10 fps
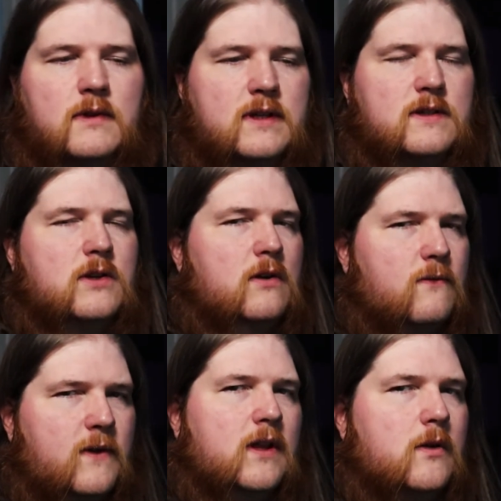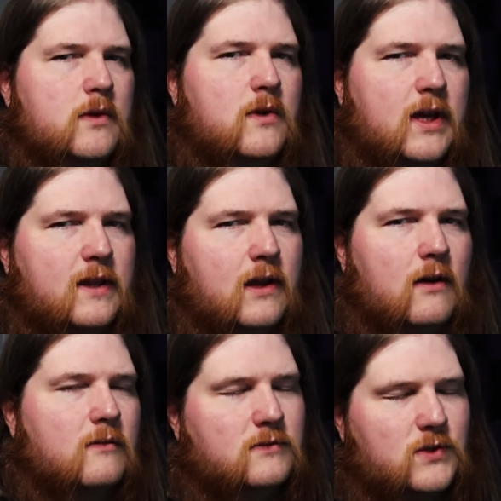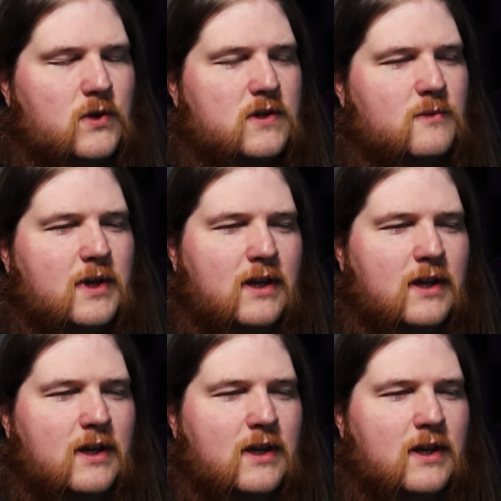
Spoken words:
It's a good feeling when you get there. trust me.